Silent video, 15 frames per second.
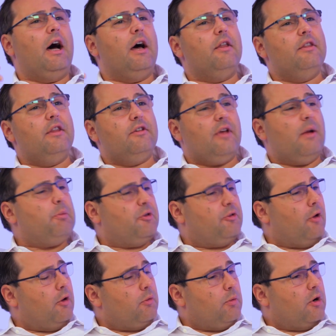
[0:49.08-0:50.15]
This
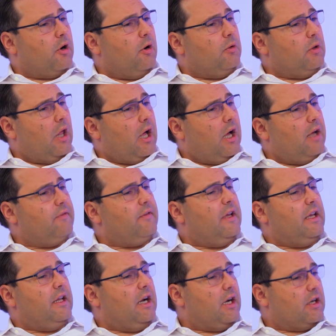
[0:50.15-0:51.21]
episode will go live
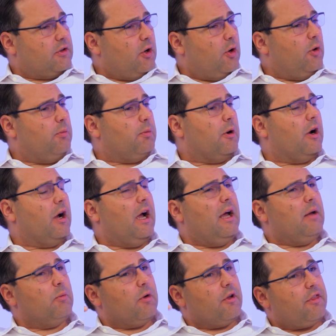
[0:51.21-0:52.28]
in October,
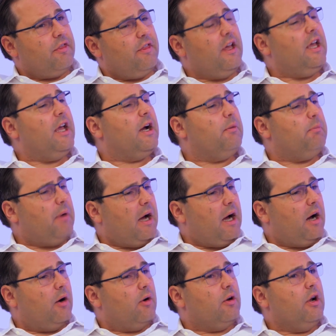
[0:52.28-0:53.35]
and we're thinking
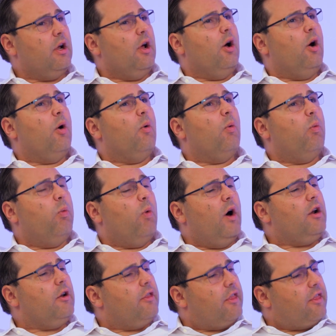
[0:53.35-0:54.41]
about
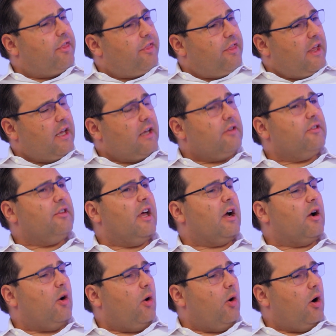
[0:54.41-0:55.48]
what are the things that
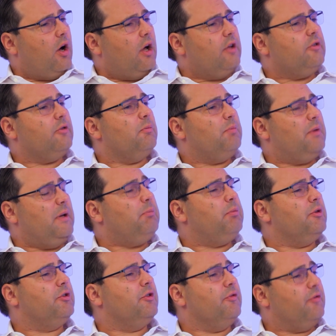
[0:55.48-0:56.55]
cause
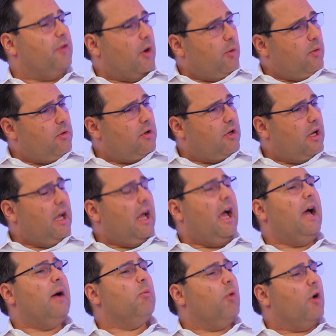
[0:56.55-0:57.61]
people to vote
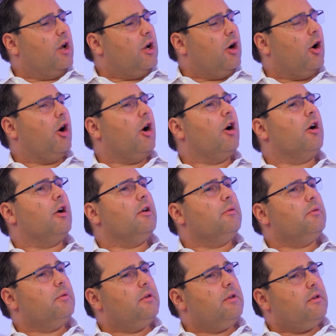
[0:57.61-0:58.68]
and what are
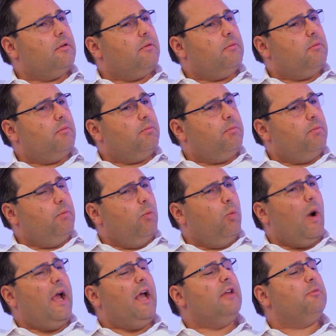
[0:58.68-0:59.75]

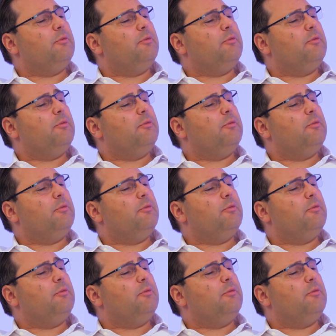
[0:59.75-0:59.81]
ways